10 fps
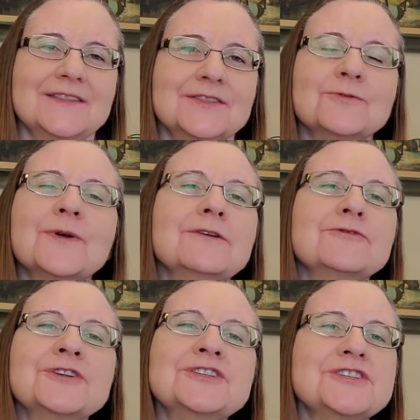The
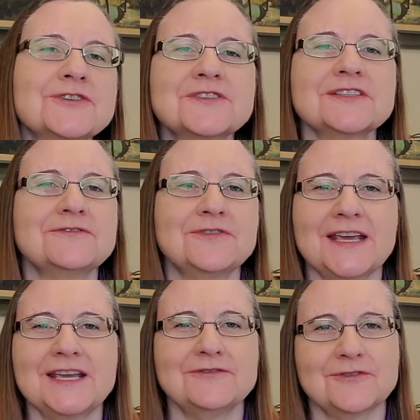Reverend Joseph
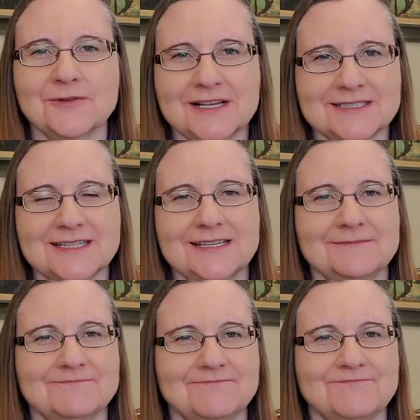A.
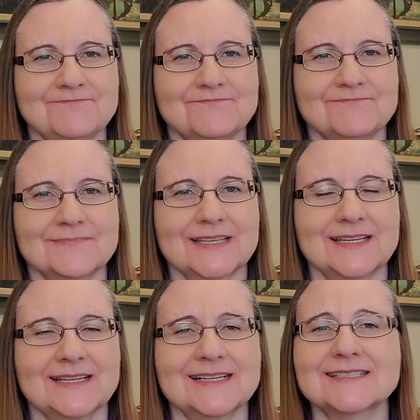Ferrante, a